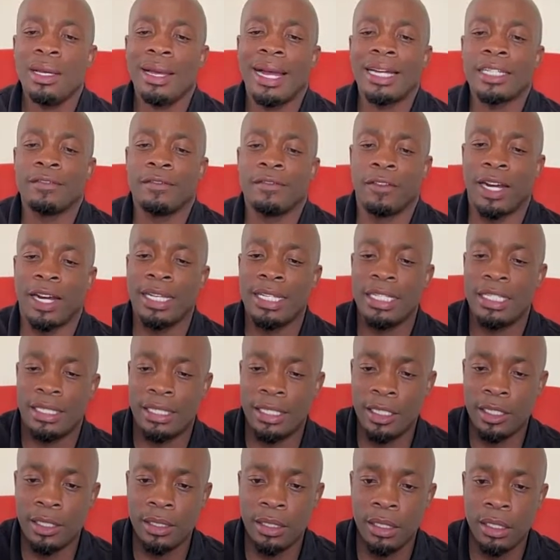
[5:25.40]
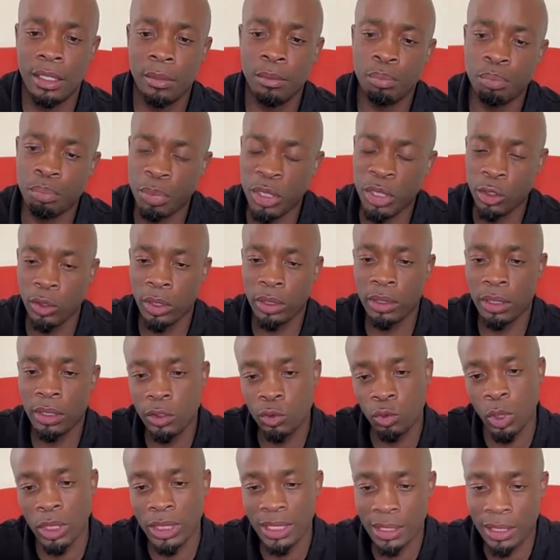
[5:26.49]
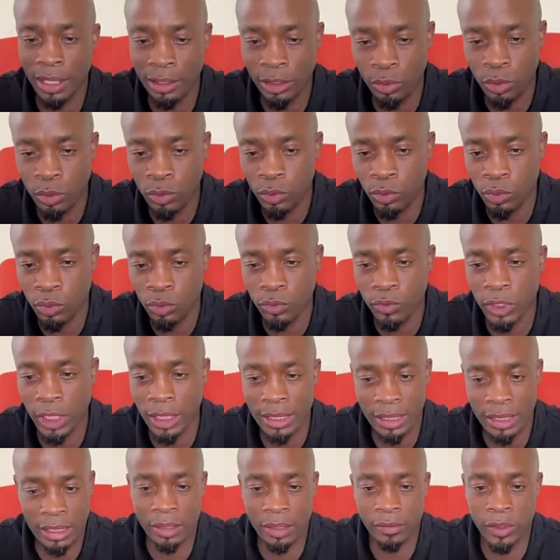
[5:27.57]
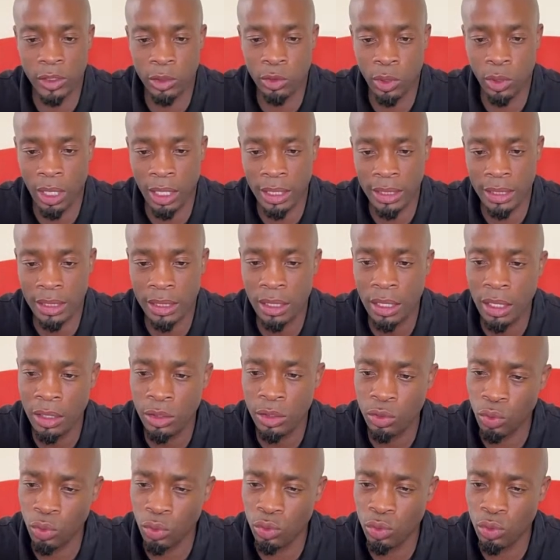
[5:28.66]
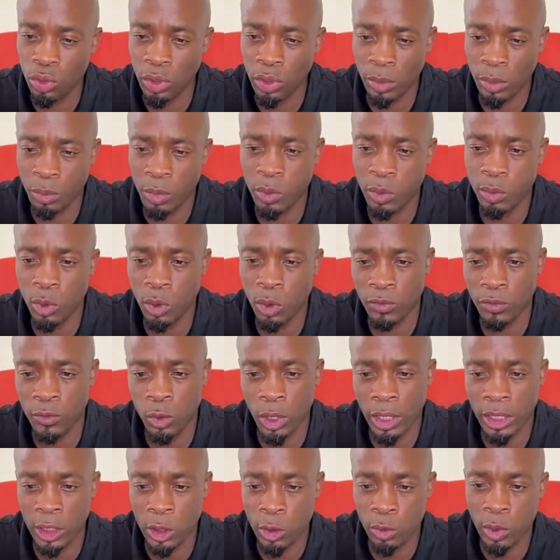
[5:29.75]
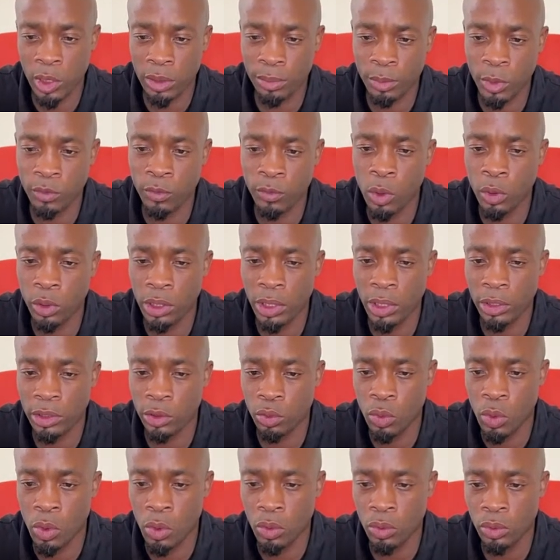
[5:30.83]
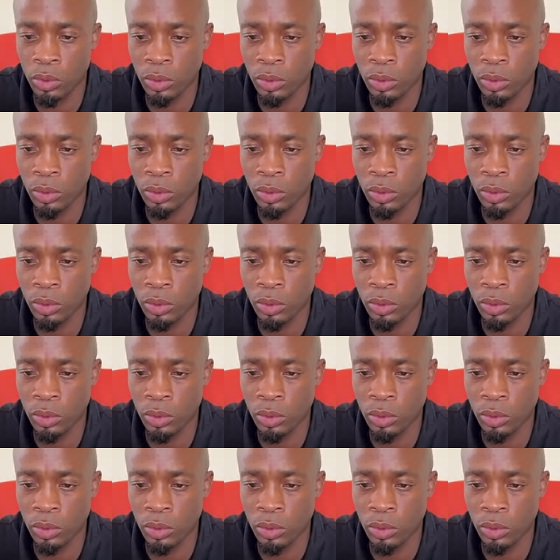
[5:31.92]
advices beyond these ones that you've just given to us, to the people of Johannesburg, before we let you go?